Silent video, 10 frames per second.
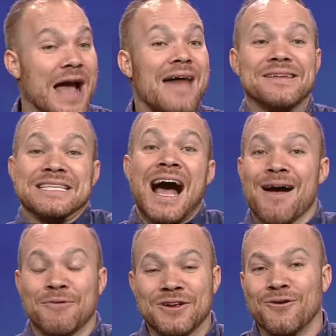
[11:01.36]
got the
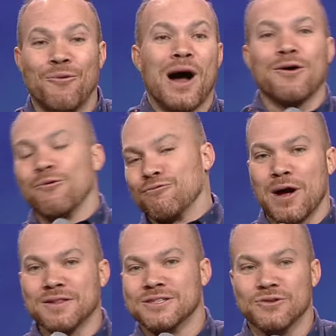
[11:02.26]
time. When are you
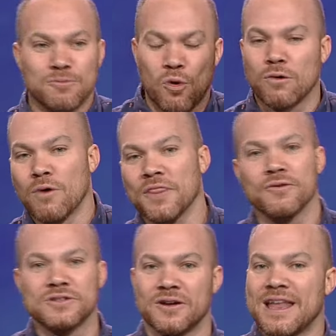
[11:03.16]
going to do more
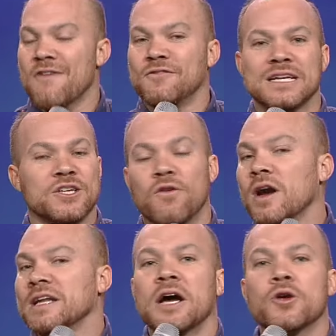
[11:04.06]
run-throughs on Netflix? You've
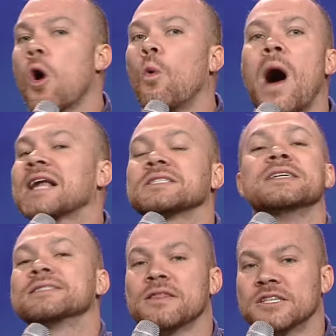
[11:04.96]
already done your whole watch
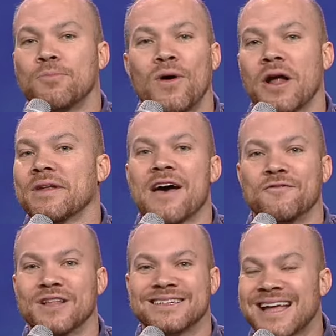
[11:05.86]
list at this point on
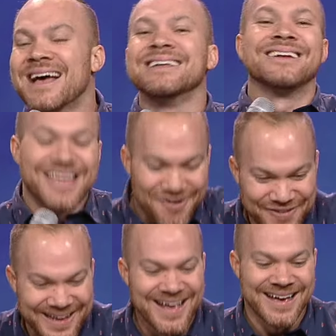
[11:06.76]
Netflix. Give
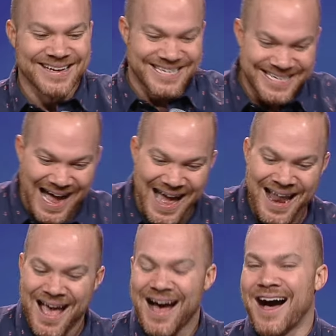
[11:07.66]
it a shot.
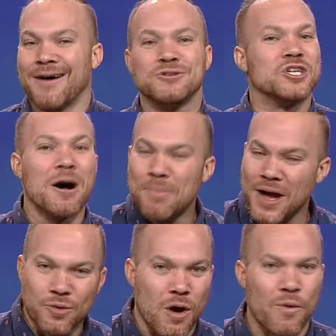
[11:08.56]
Jump
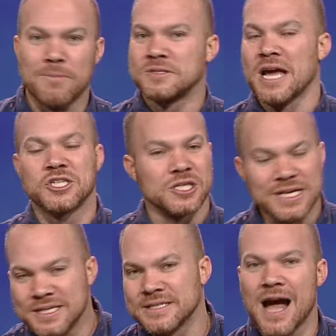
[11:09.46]
onto our website.
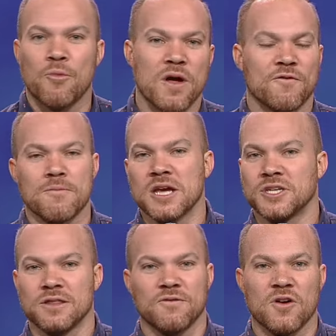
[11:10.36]
Jaleesa's got more
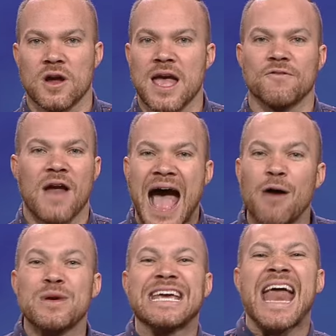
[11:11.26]
information at the very end for
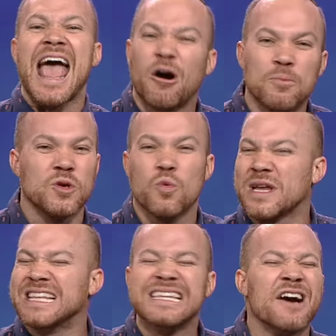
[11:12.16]
how we can help you.
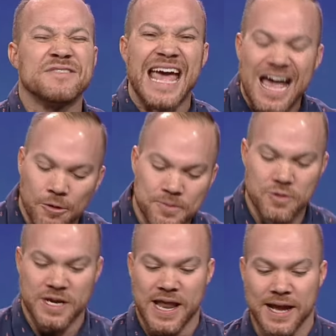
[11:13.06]
We'd love to help you
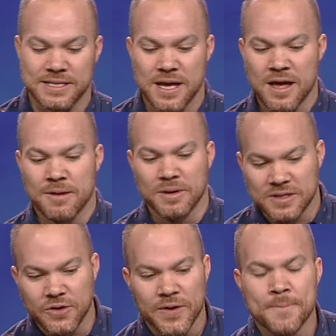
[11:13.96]
connect, but
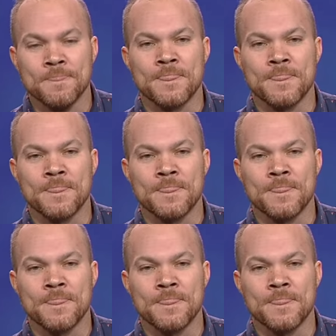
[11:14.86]
do it.